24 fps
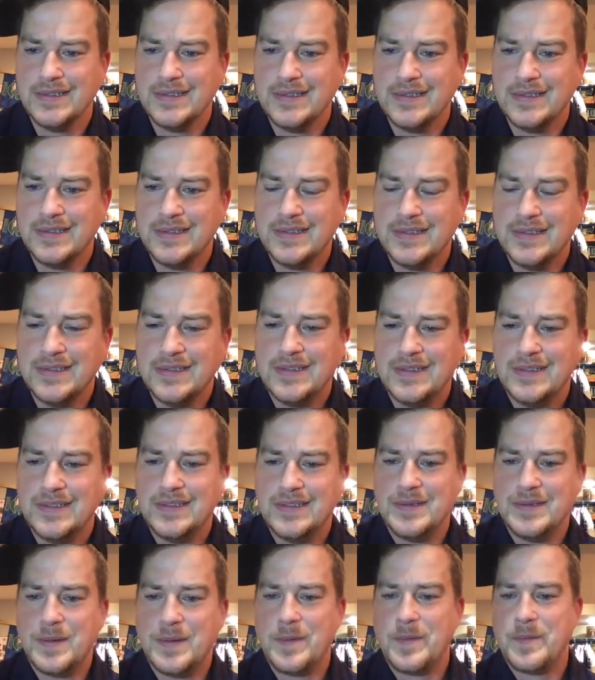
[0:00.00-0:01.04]

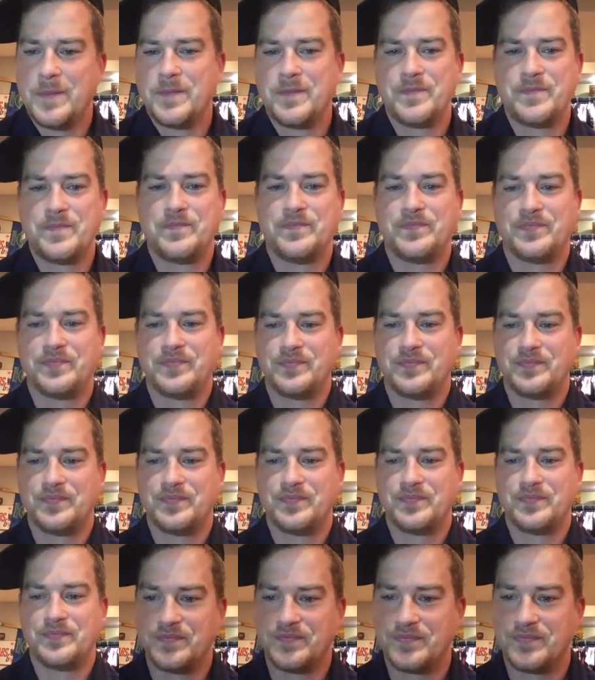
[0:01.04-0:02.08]

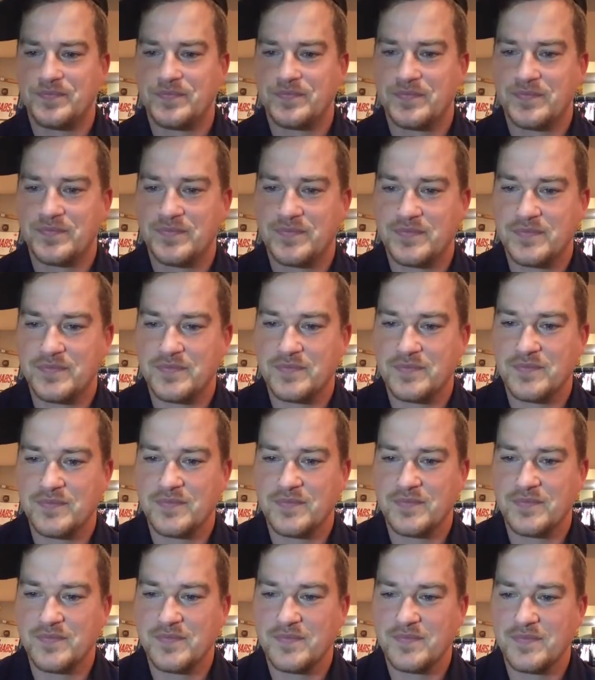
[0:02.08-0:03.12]

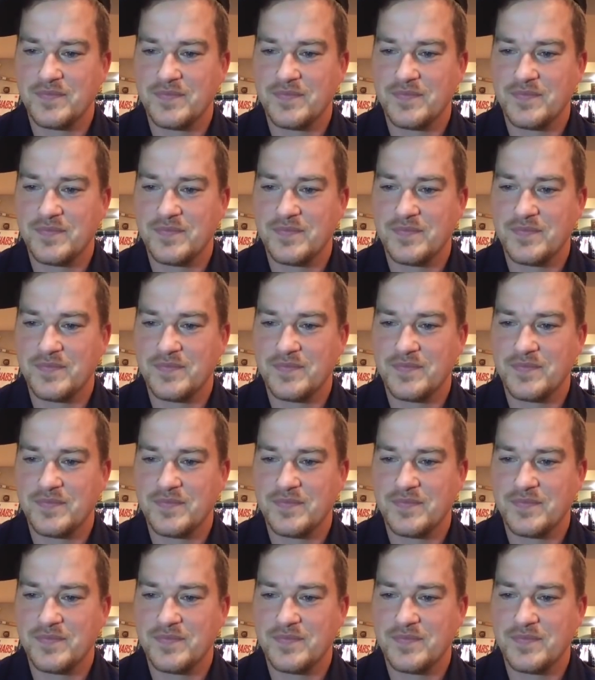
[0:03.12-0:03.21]
Nothing is said.